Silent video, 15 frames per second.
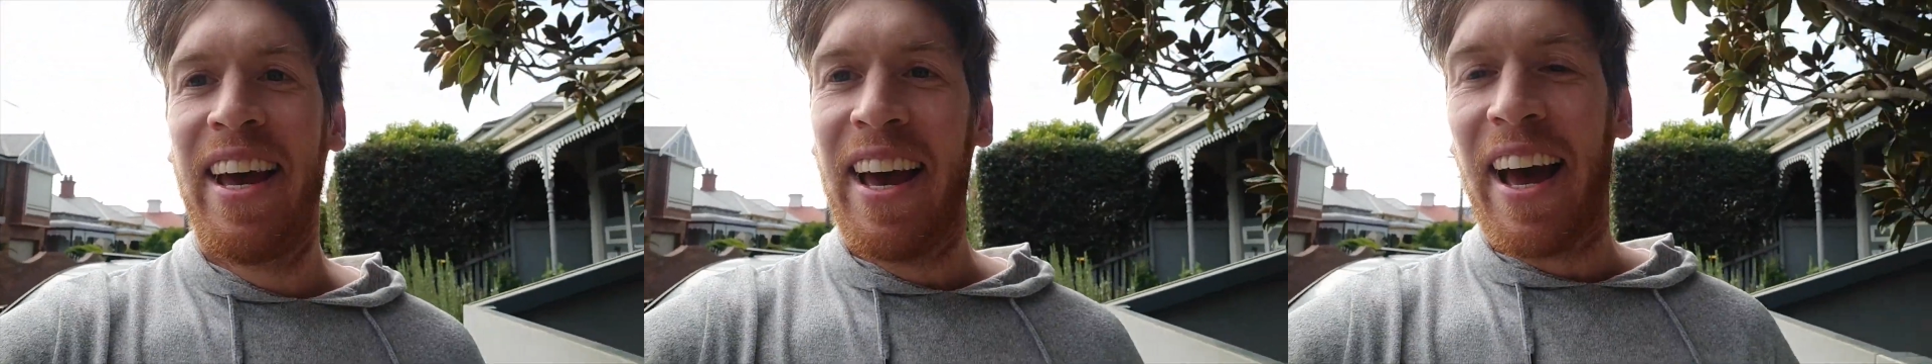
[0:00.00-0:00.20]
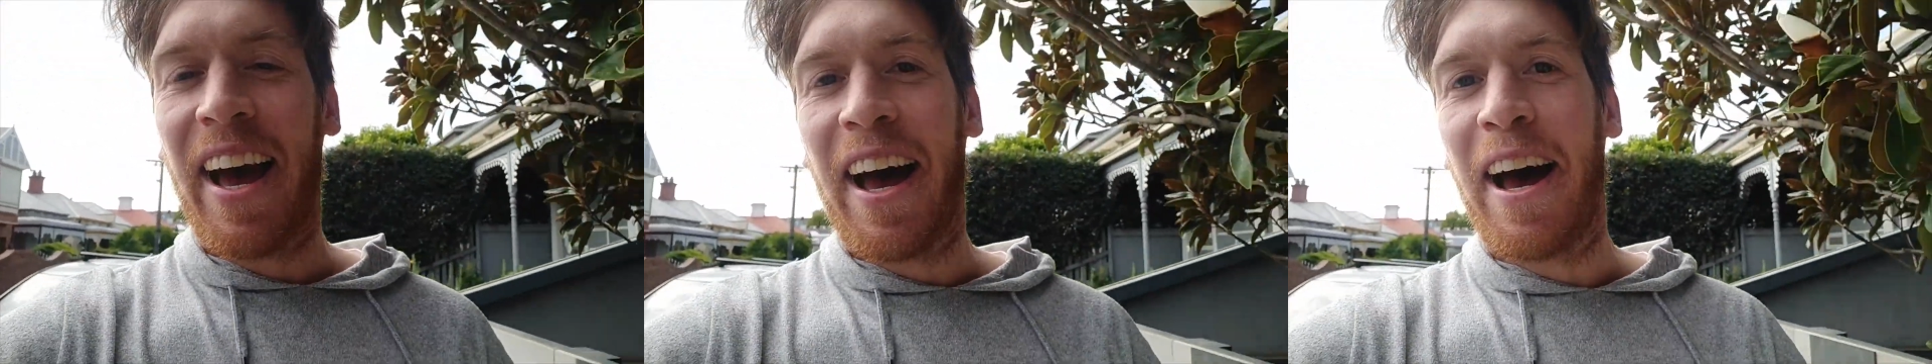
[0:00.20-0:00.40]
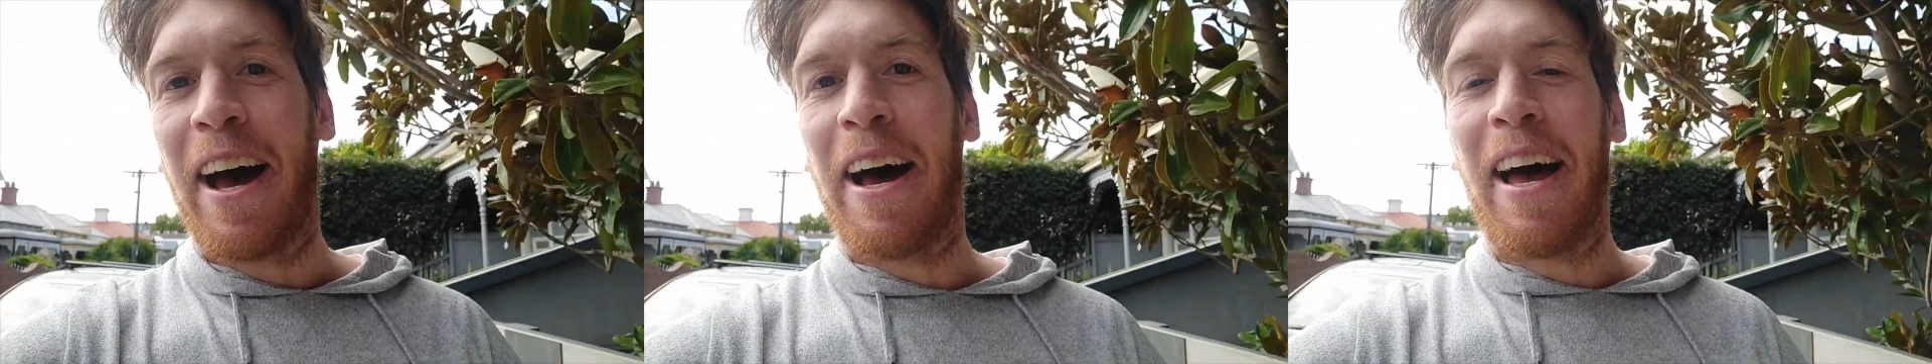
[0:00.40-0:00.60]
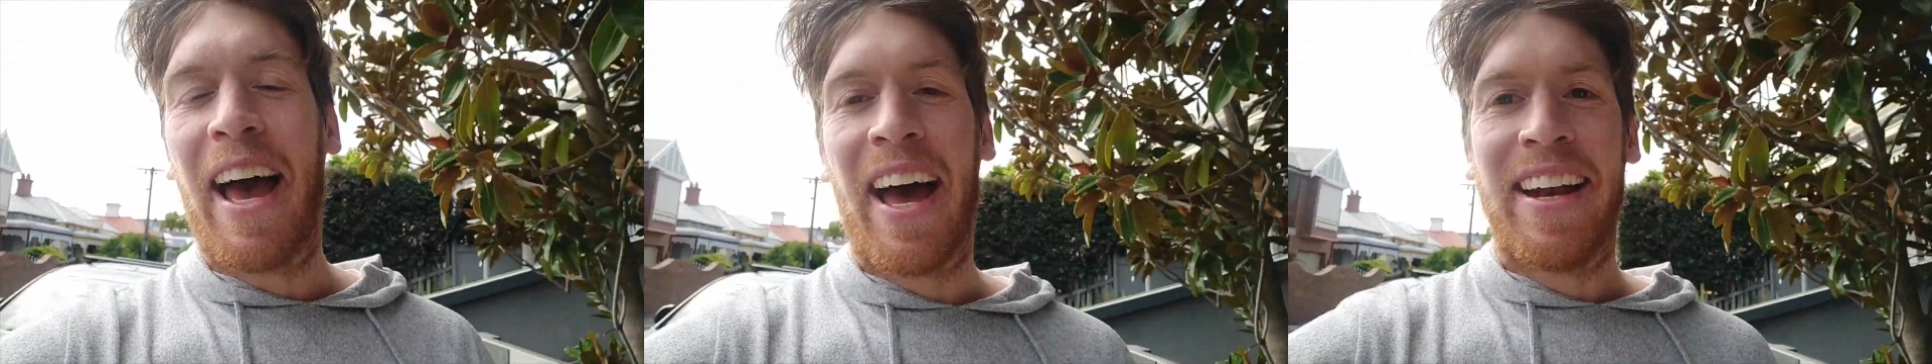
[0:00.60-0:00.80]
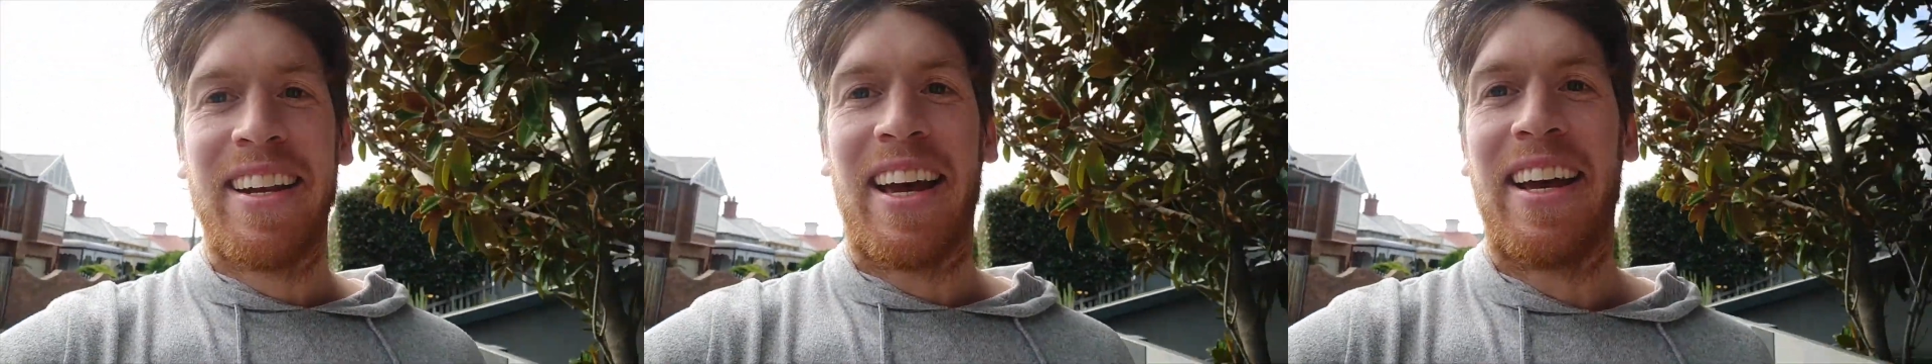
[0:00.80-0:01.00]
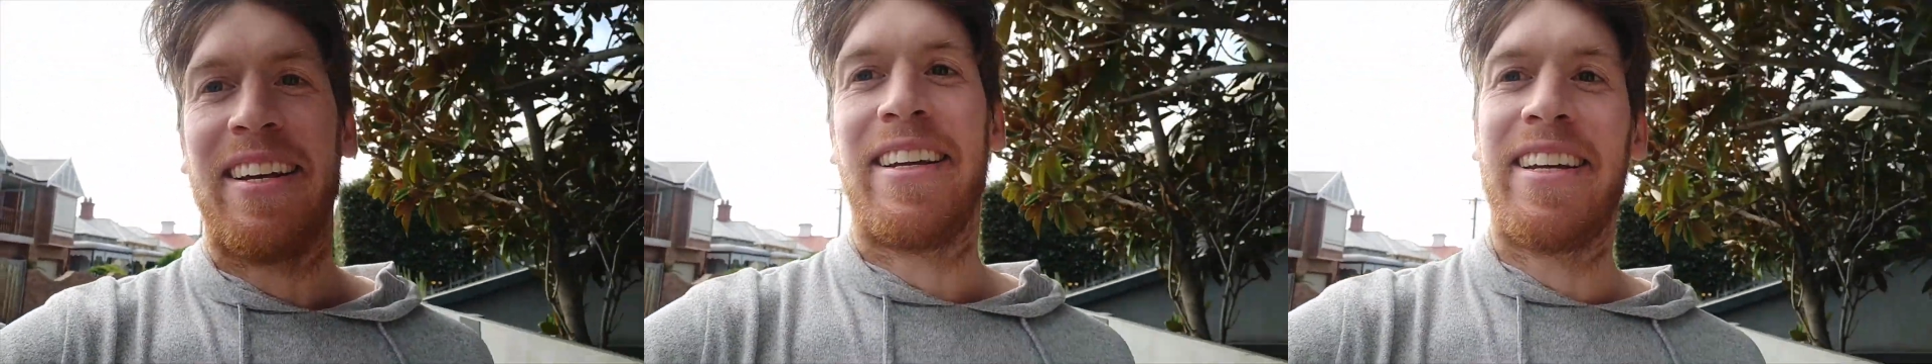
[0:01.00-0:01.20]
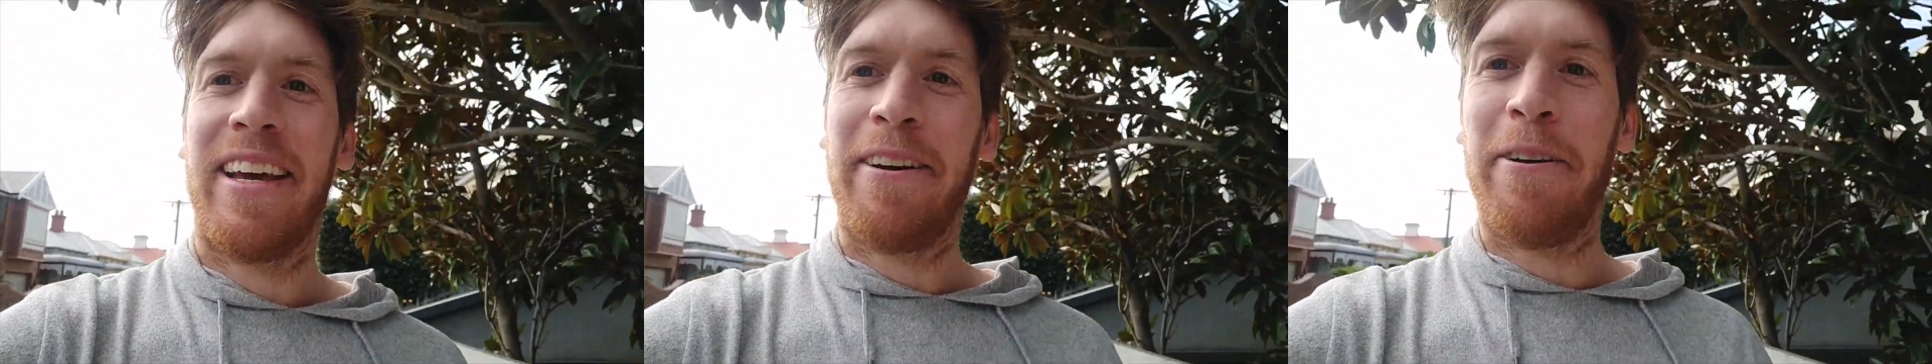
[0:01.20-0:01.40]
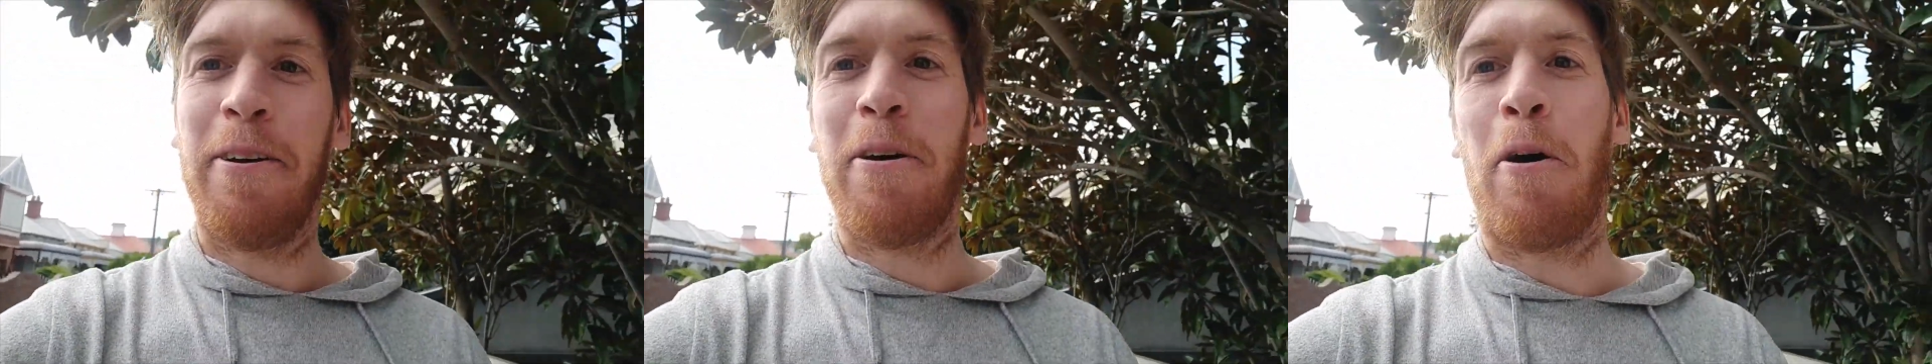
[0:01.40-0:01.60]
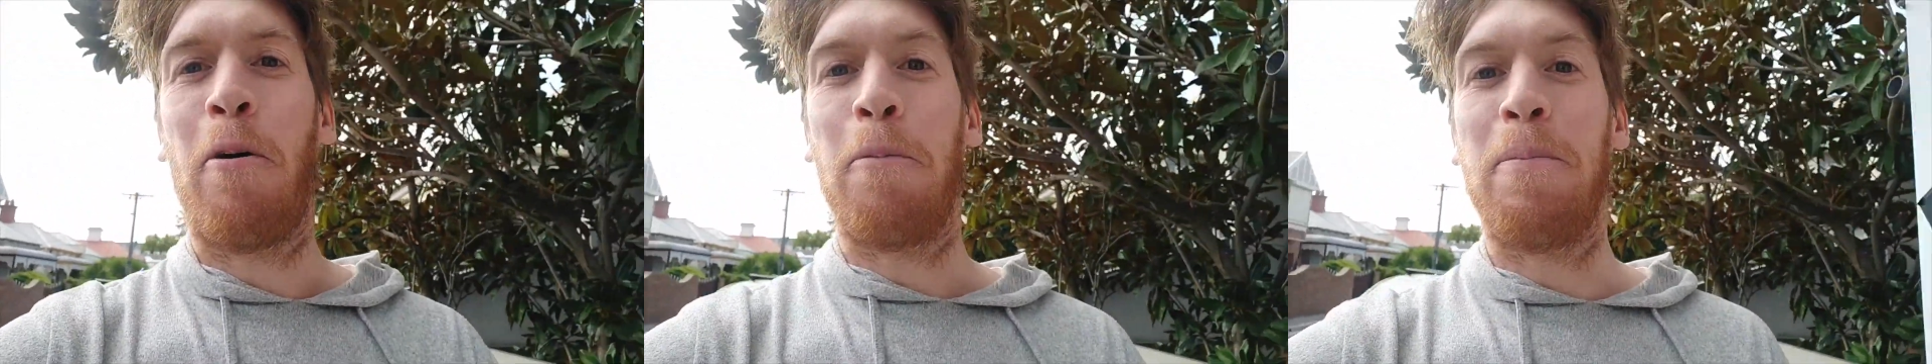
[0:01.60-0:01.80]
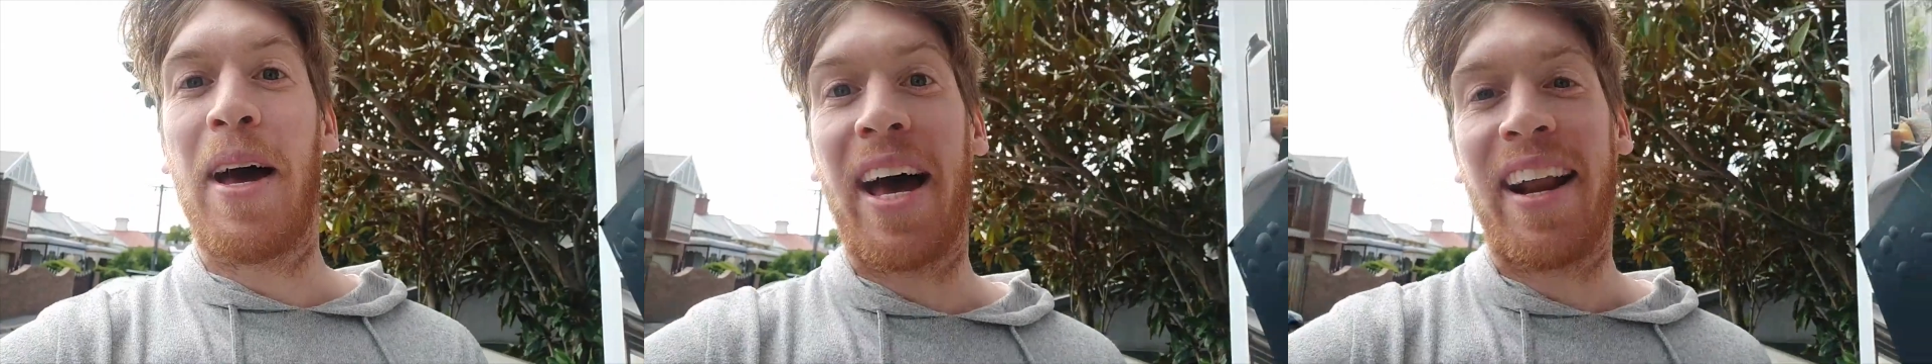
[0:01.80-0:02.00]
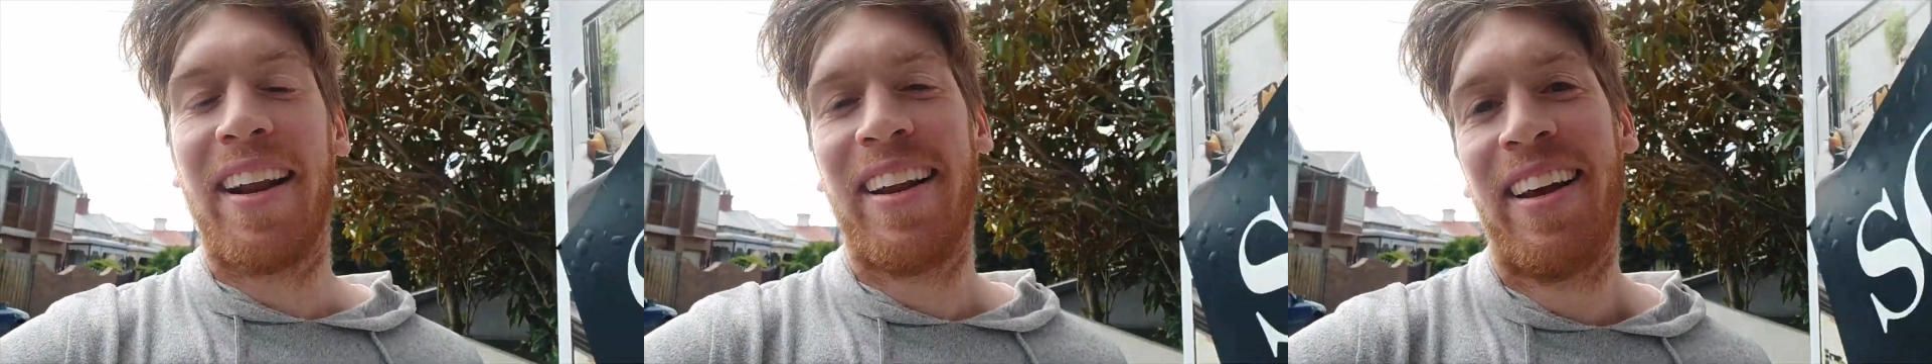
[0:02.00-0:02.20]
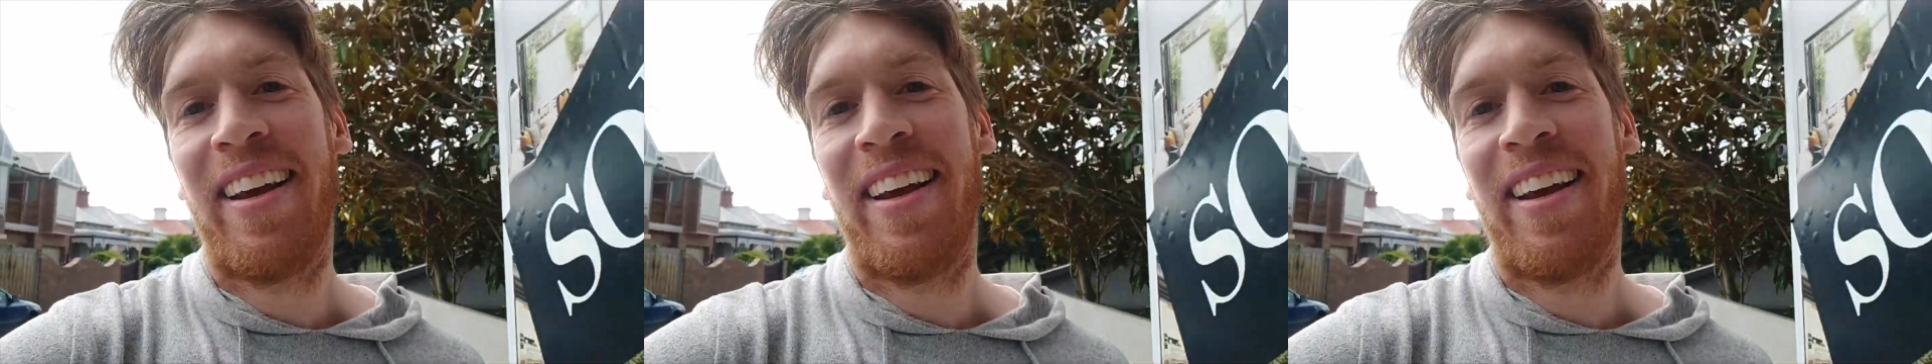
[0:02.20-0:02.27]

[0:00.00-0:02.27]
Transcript: Adnate, or Matt,